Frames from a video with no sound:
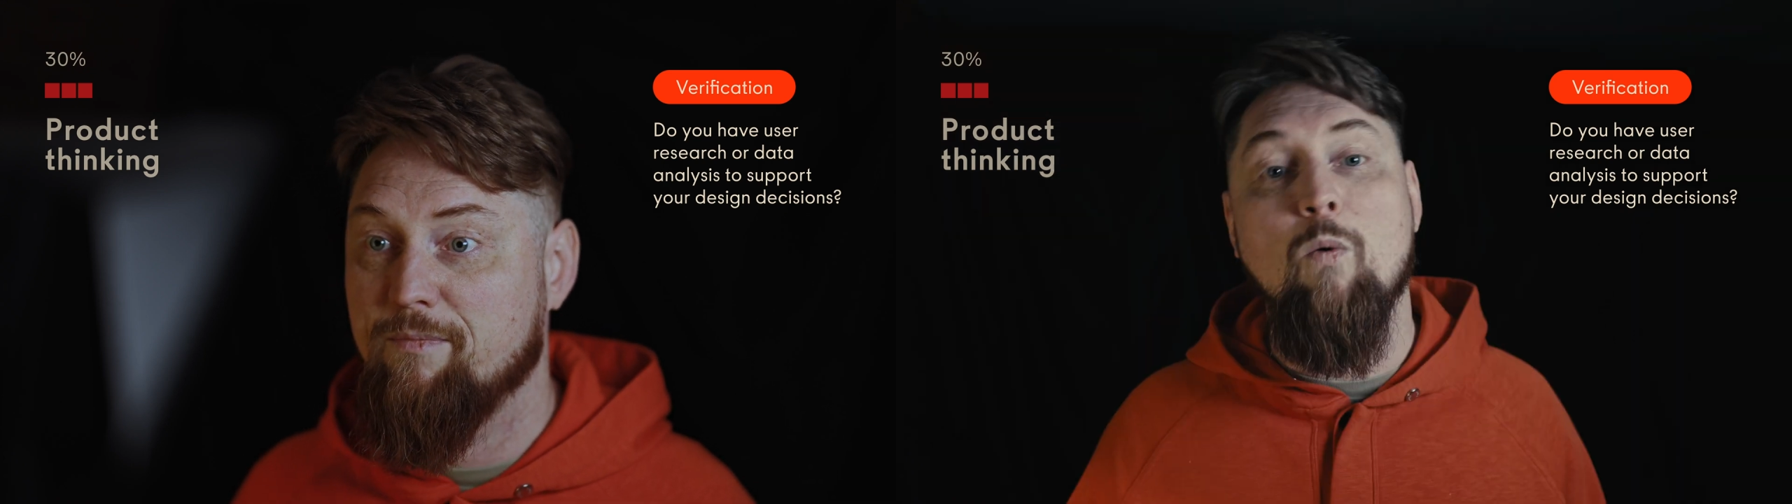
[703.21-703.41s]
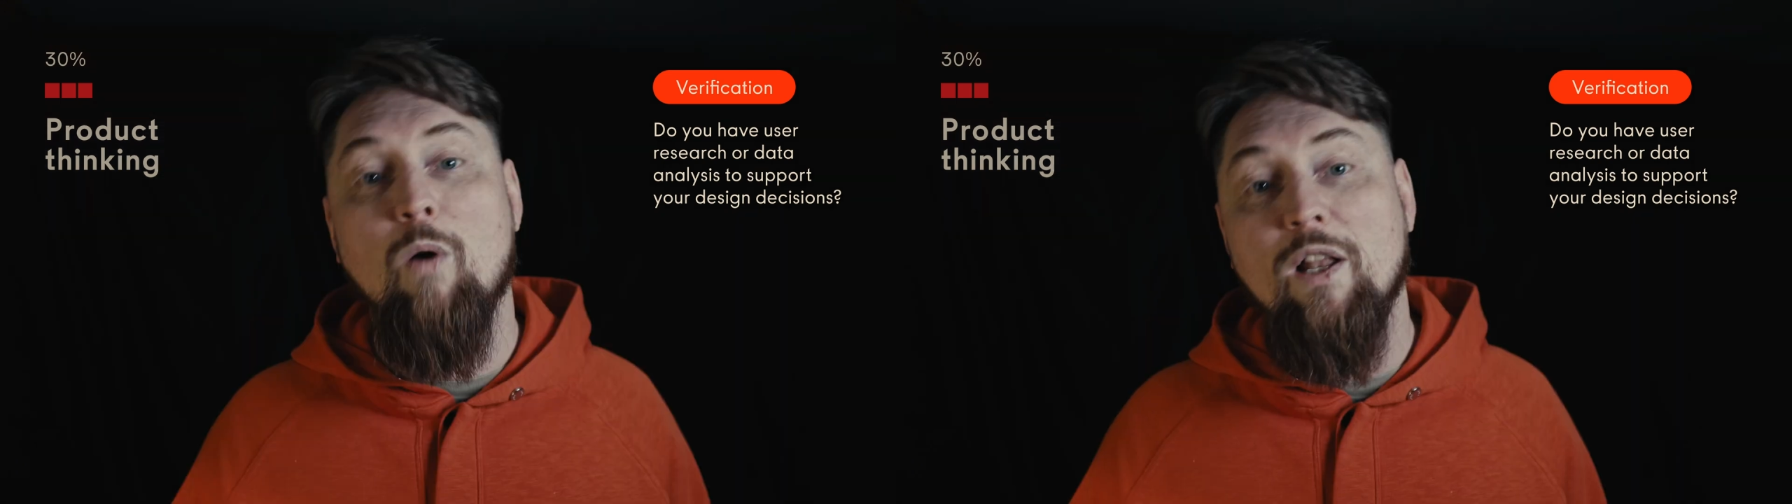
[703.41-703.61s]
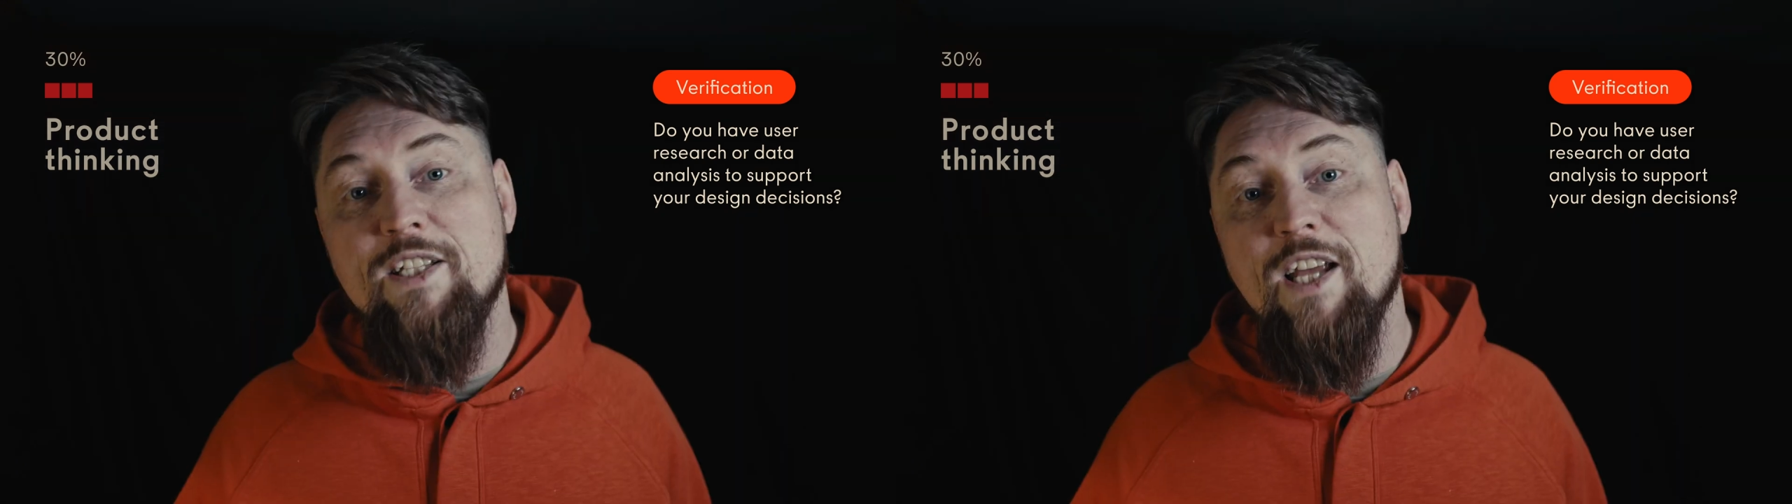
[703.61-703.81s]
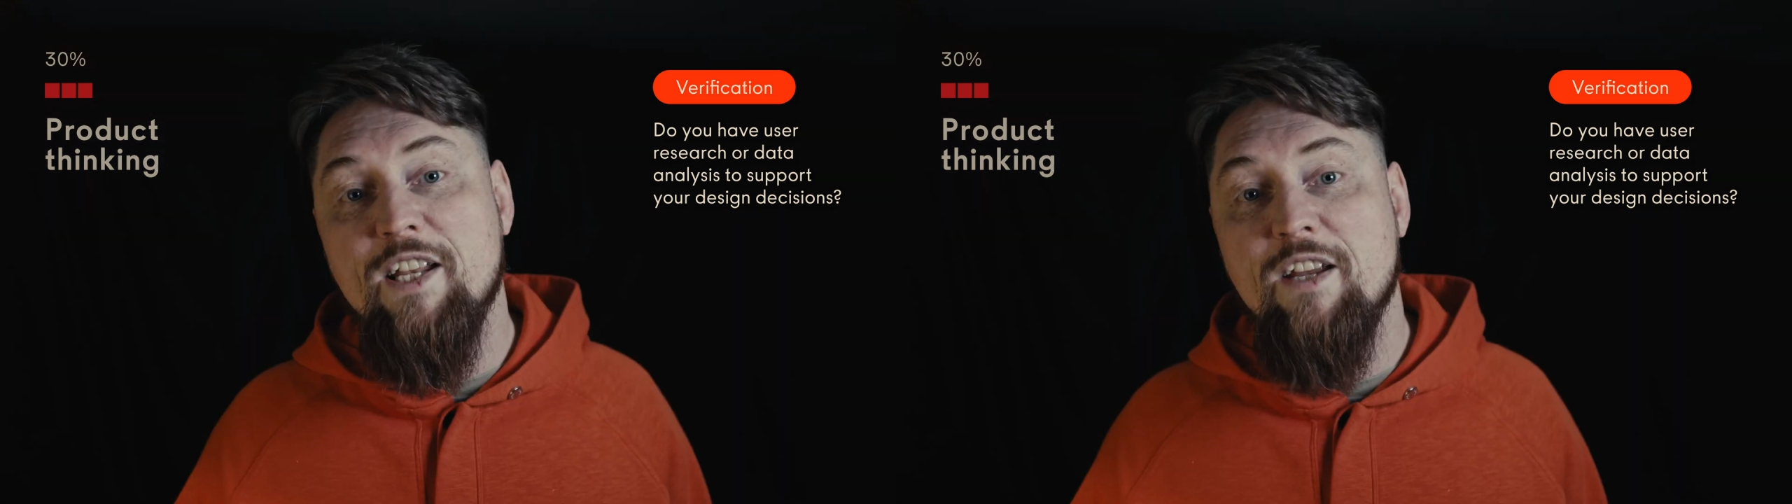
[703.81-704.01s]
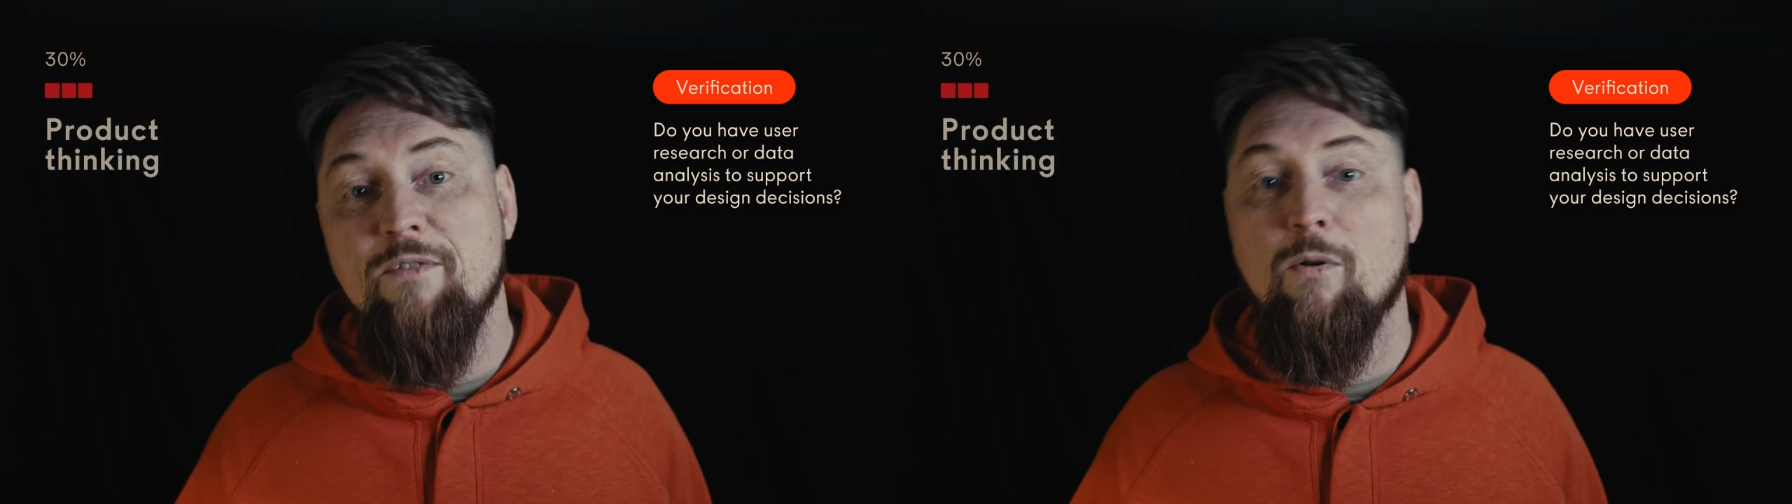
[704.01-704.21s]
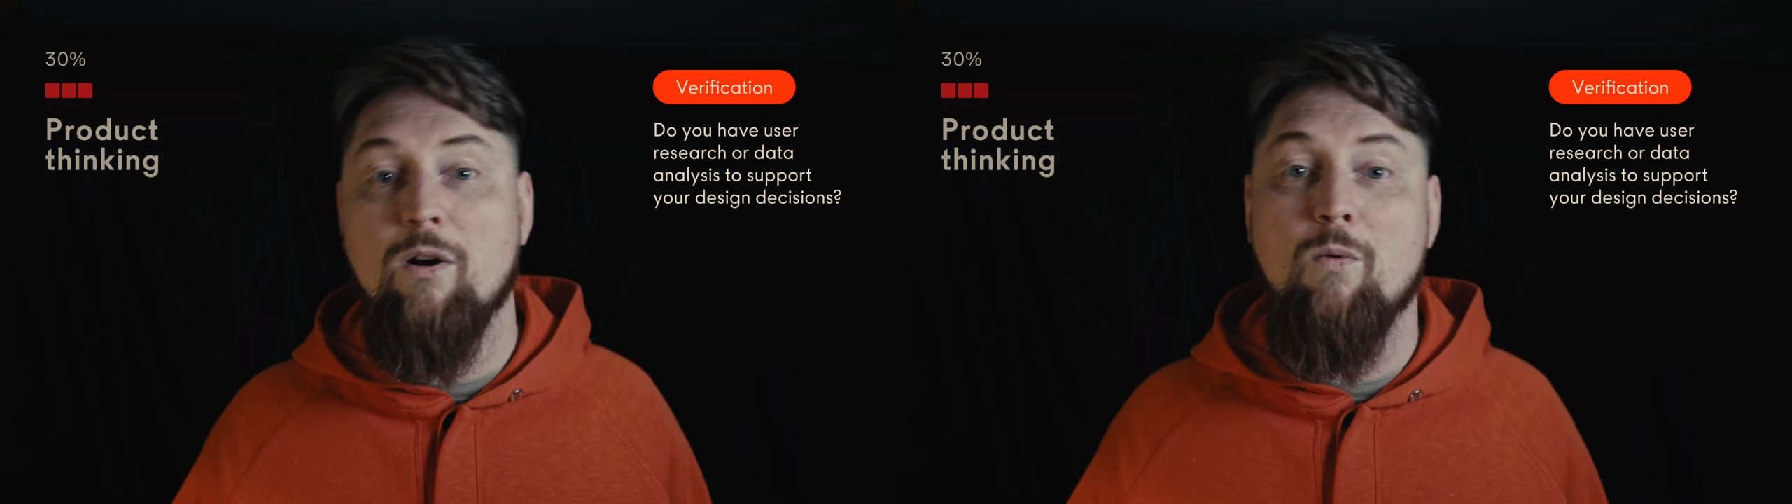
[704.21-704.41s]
Qualitative or